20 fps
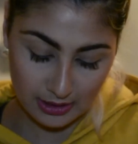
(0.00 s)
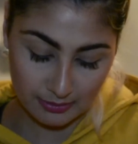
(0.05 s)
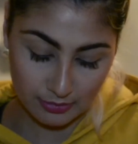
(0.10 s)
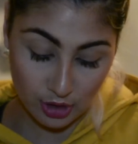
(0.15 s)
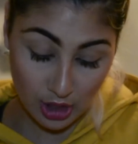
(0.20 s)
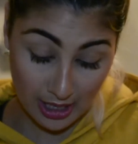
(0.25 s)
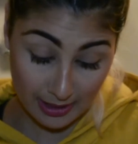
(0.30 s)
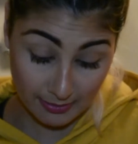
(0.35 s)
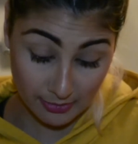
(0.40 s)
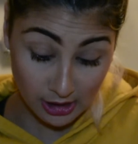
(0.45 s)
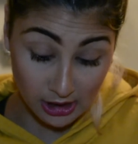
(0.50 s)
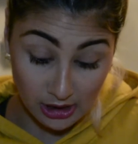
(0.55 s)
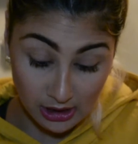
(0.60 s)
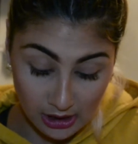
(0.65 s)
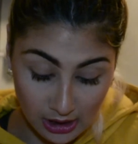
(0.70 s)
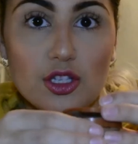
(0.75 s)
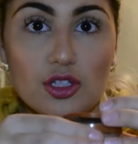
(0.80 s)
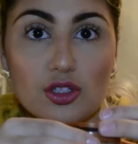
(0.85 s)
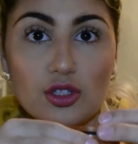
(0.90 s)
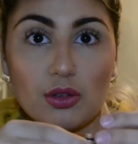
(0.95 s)

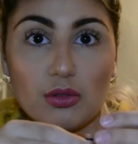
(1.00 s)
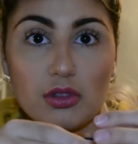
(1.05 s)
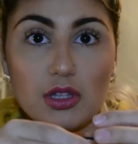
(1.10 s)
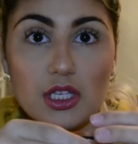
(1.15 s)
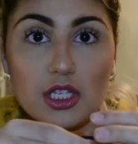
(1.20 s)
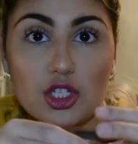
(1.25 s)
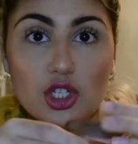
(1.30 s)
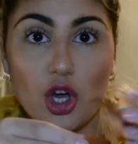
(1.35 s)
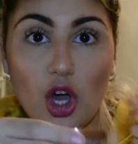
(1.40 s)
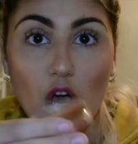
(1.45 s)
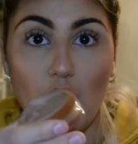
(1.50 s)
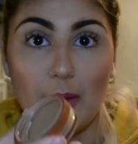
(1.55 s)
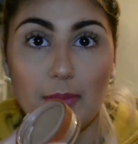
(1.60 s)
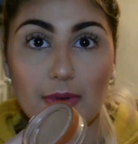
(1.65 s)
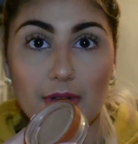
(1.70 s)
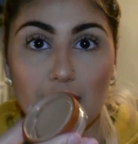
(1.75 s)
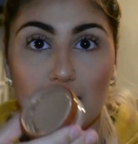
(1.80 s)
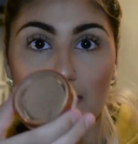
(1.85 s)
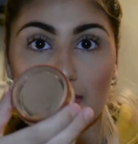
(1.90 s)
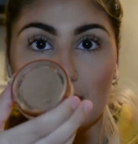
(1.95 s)
Primer. So the
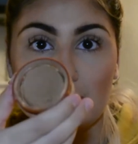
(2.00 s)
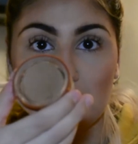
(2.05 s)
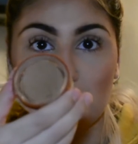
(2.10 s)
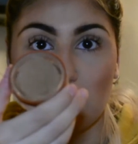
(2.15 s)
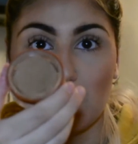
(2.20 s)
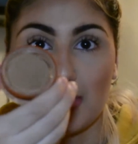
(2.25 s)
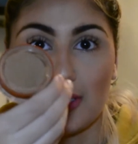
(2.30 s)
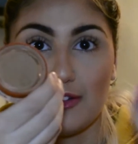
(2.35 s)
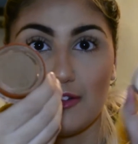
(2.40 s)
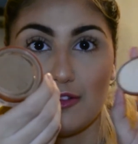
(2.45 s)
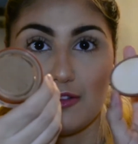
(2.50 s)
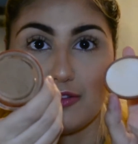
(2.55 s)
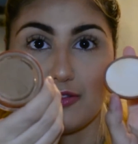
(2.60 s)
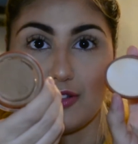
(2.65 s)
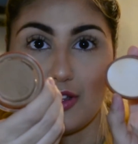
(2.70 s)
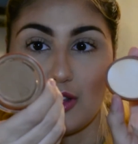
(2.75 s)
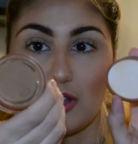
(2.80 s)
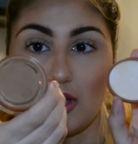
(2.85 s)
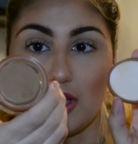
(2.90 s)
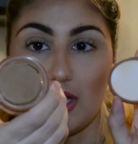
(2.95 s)
top of this one
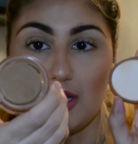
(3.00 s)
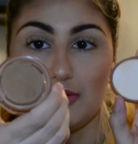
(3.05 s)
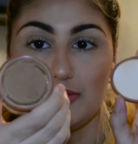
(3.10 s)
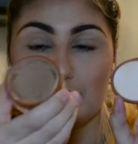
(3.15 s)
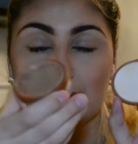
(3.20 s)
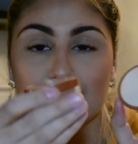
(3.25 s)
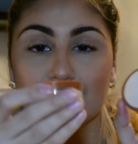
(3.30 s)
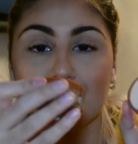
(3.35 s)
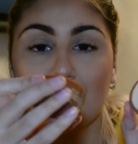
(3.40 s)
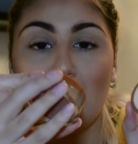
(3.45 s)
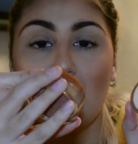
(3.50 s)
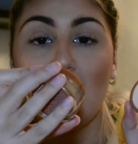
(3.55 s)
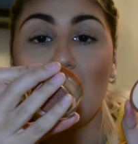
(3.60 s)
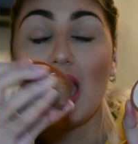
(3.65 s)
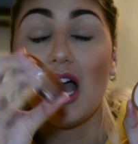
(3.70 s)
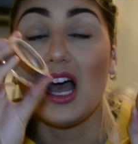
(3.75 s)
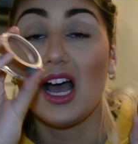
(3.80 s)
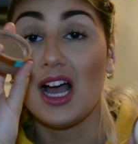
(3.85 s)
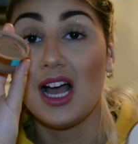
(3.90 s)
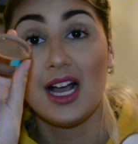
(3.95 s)
fell off.
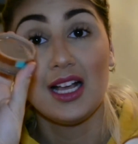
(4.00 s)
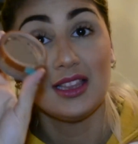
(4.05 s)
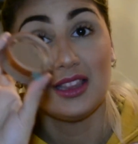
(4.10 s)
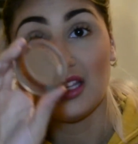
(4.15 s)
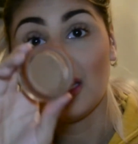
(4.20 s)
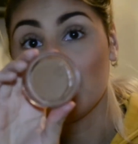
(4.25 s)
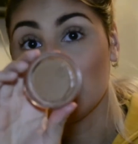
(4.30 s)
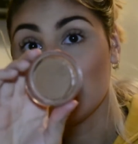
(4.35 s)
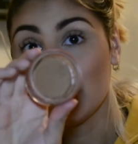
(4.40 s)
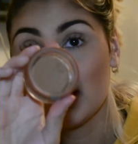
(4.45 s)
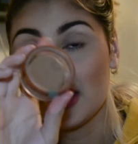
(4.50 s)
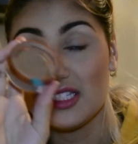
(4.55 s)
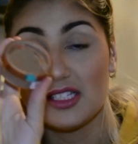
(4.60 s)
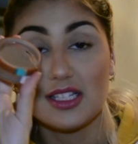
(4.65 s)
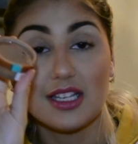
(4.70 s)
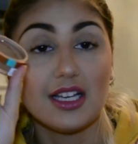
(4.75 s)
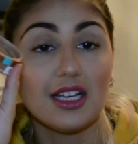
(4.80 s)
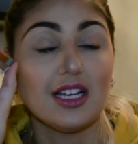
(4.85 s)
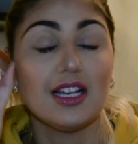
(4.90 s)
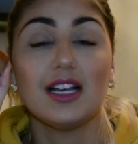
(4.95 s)
I love
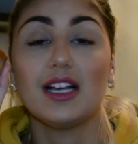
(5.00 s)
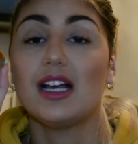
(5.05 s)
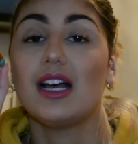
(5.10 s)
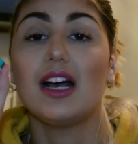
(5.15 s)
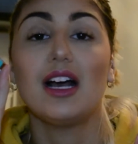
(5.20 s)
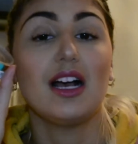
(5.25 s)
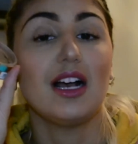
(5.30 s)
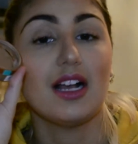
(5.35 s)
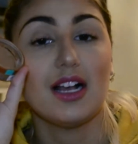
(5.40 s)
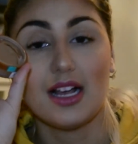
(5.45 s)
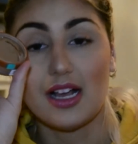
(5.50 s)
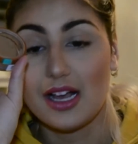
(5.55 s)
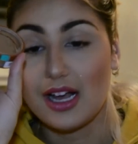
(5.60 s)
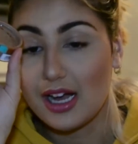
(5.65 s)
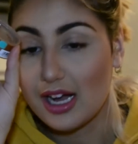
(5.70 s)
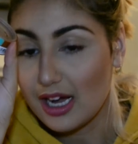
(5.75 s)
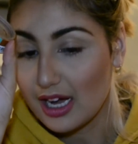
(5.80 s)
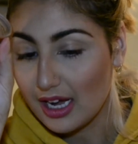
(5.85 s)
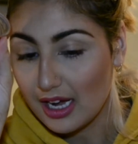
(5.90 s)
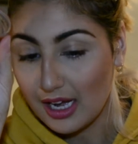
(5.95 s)
this.
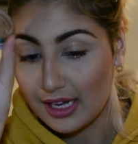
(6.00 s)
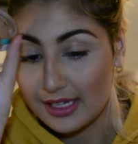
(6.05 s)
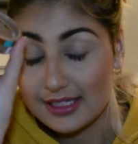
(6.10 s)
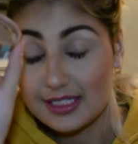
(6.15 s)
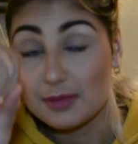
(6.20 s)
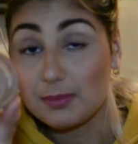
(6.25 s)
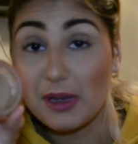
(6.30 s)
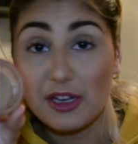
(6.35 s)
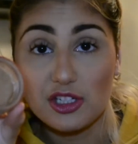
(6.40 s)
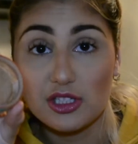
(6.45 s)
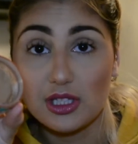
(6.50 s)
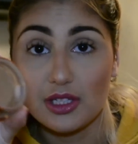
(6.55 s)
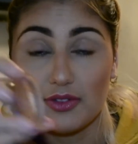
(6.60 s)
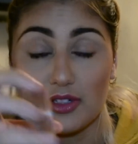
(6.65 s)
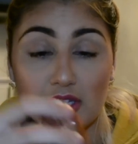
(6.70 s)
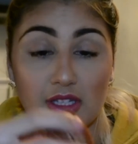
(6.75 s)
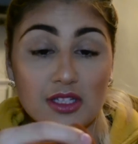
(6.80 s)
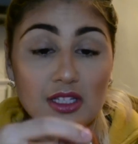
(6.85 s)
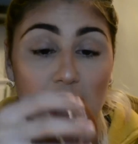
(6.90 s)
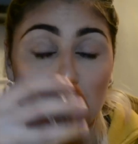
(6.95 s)
I especially love
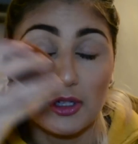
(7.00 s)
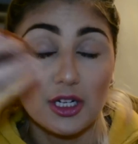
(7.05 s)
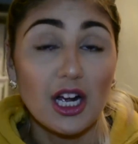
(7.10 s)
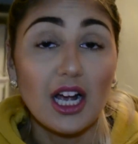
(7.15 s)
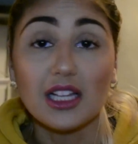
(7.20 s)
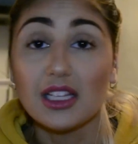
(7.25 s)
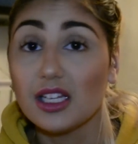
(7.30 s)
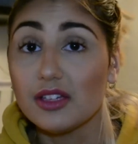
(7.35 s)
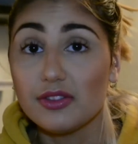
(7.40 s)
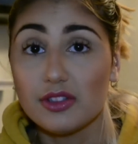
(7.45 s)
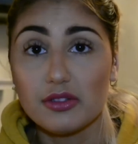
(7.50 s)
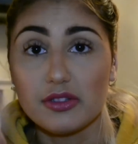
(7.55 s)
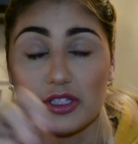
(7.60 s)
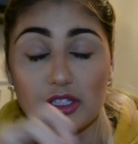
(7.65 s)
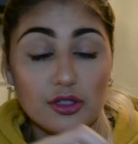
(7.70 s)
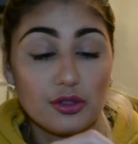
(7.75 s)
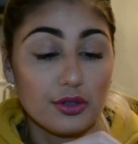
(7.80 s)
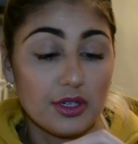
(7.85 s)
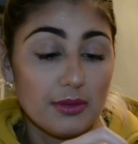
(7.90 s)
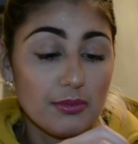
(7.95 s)
it in the summer. I love
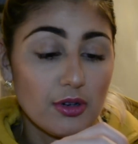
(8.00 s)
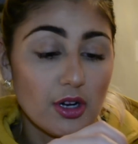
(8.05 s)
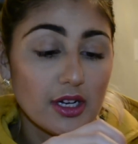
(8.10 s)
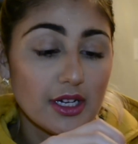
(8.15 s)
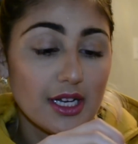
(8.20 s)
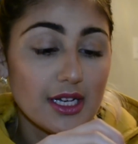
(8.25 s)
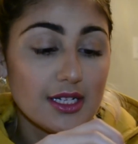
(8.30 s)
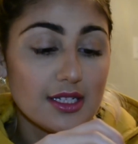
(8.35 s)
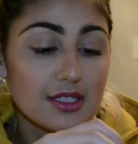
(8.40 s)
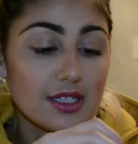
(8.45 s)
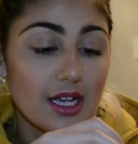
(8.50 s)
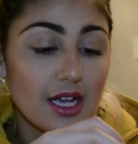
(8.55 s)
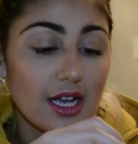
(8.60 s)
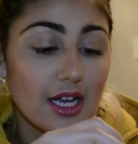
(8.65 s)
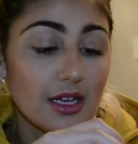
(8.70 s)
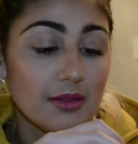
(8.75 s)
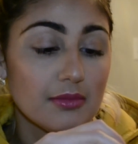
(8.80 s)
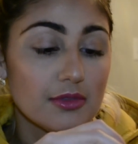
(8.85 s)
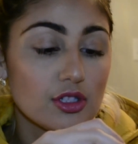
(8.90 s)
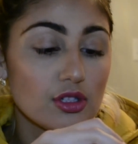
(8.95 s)
using cream products.
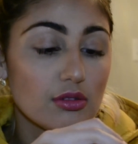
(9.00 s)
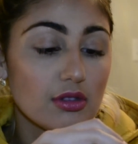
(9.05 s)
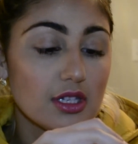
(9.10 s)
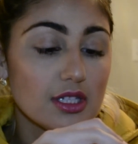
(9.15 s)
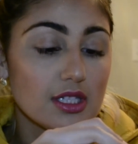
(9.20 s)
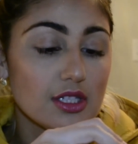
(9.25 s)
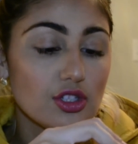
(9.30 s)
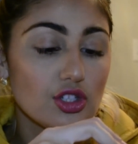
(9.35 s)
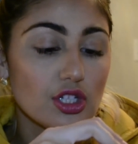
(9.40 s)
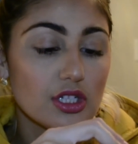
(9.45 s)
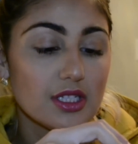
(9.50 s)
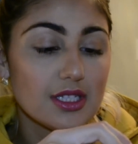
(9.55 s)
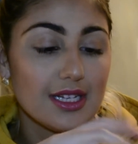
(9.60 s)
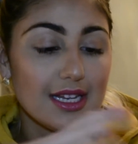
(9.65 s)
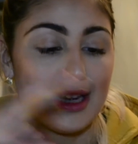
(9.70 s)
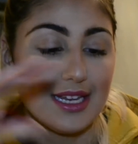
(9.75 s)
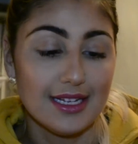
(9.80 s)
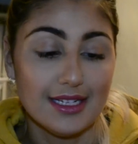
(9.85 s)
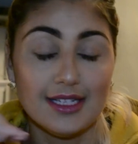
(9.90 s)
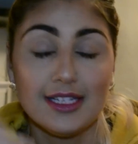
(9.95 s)
So this is
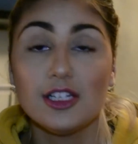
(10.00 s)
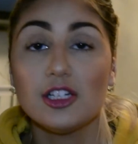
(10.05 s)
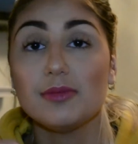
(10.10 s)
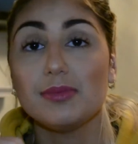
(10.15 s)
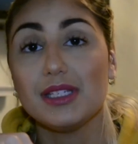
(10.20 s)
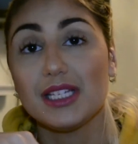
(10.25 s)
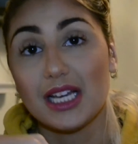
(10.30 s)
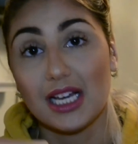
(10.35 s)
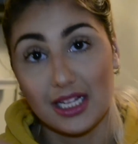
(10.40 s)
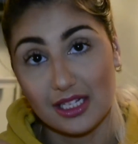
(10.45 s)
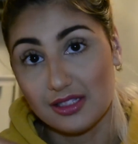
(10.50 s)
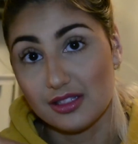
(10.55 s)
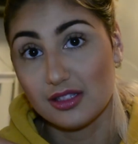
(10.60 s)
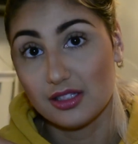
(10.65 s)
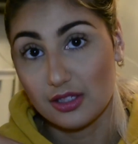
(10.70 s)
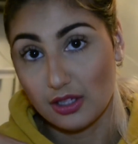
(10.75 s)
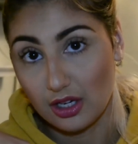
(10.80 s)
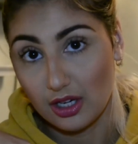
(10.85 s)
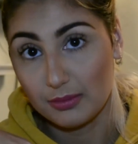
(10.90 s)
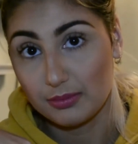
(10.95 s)
just in here because
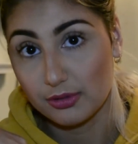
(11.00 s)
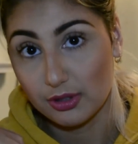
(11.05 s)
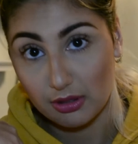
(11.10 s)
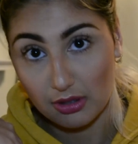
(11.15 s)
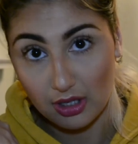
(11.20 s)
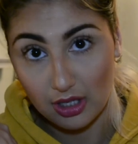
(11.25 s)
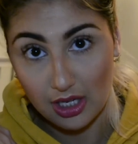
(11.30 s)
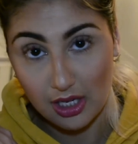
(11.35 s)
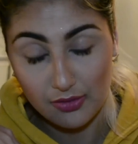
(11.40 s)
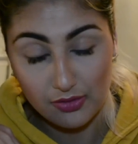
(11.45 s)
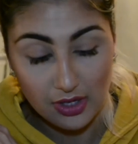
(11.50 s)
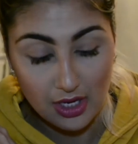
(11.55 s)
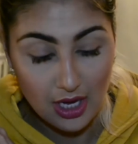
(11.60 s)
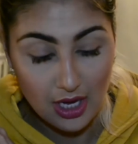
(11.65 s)
the top broke off.